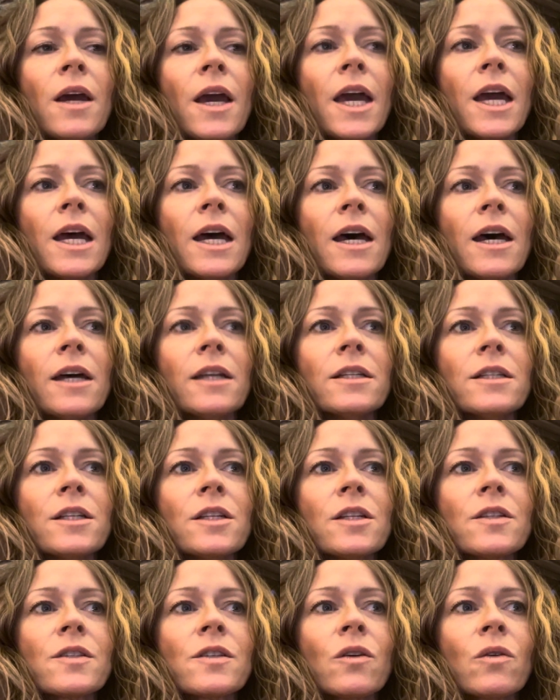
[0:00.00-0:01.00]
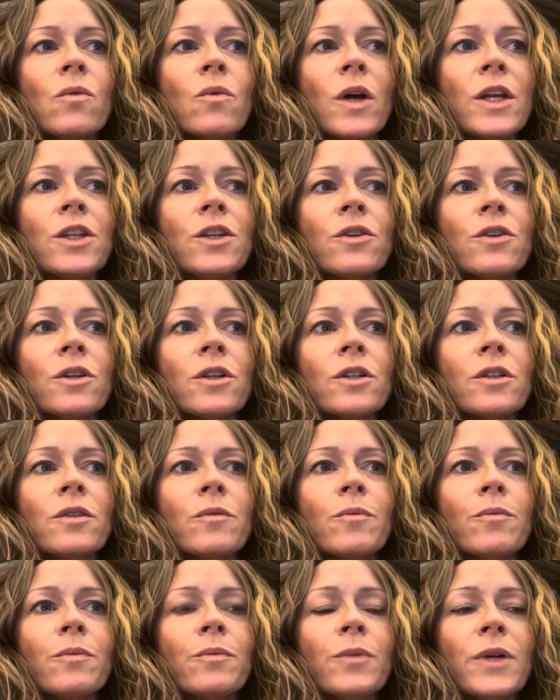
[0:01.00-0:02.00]
And so when your
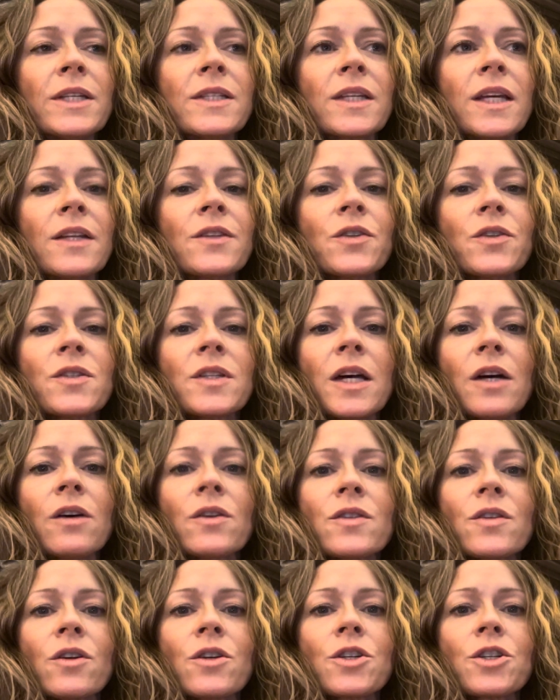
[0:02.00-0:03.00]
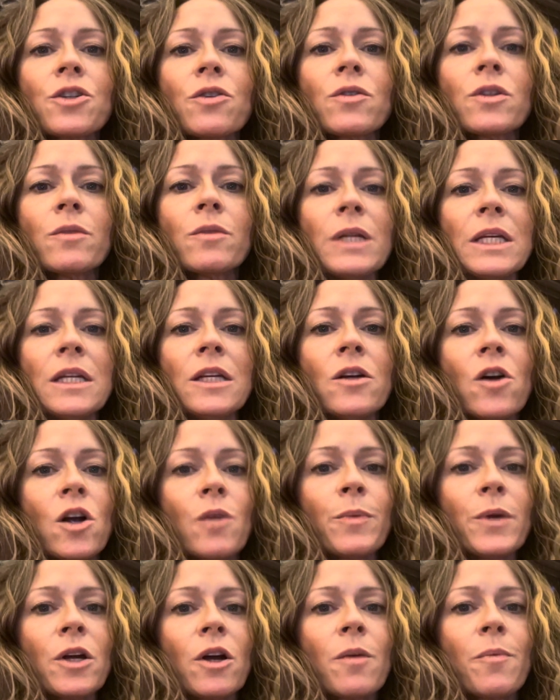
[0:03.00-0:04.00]
breast cancer cells are shown to be
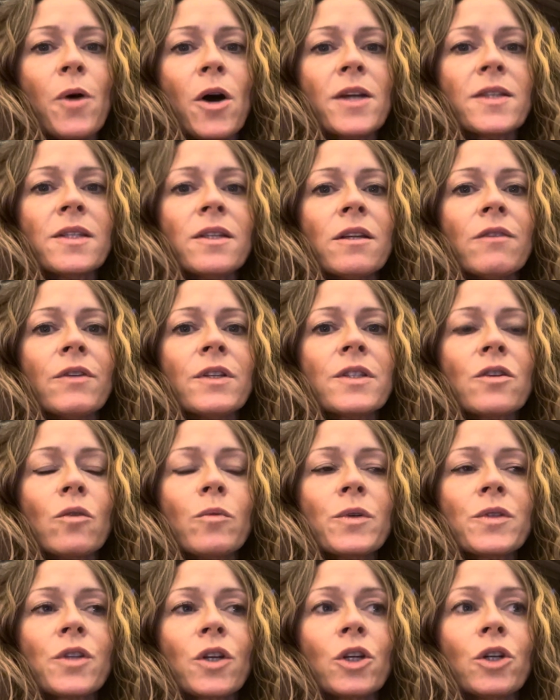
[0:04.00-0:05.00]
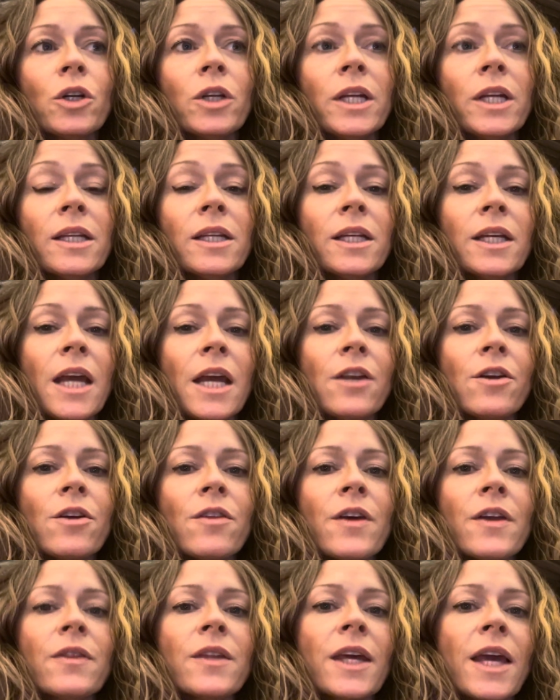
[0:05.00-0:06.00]
ER/PR positive, it's almost a good indicator
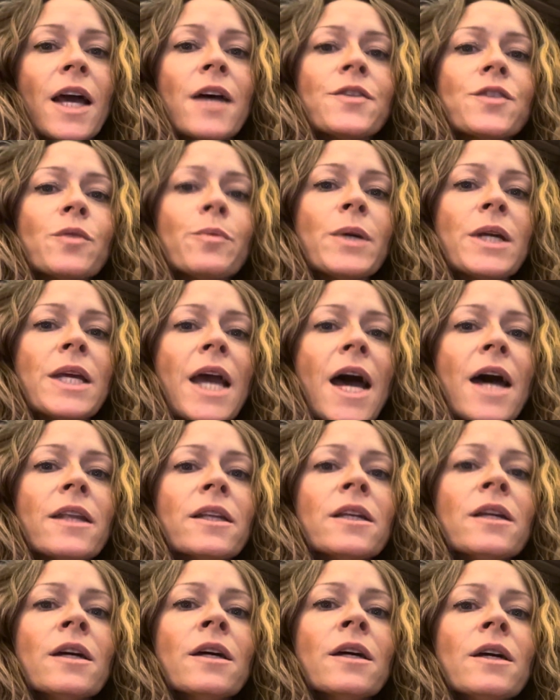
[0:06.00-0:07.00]
that the cancer began